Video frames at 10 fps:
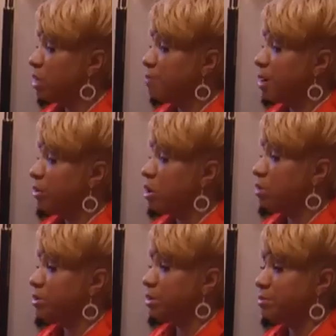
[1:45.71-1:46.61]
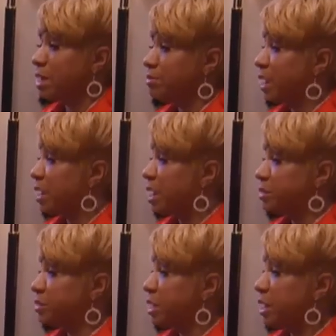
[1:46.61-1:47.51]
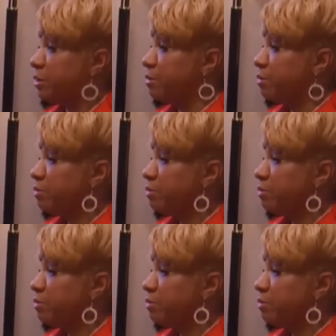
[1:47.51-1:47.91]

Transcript: love my daughter, but sometimes I can't stand her.